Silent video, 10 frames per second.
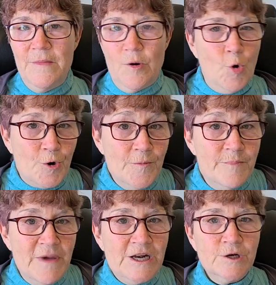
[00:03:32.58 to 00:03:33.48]
or
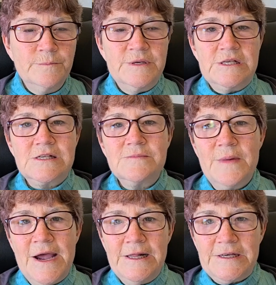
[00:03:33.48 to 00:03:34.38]
may not be
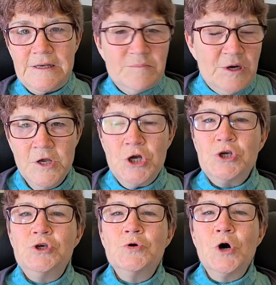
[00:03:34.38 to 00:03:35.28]
smiling, but
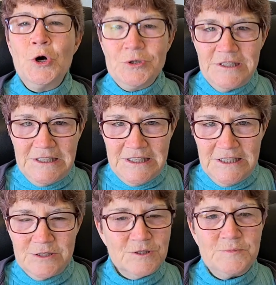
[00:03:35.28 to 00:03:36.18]
you only
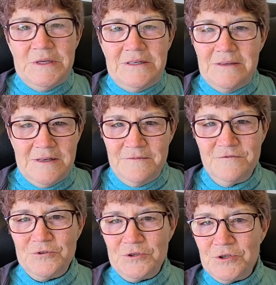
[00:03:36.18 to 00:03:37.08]
need to speak to them
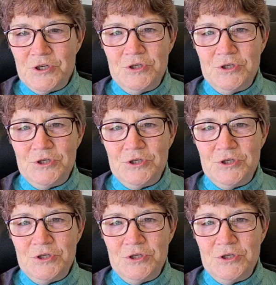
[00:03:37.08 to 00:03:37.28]
for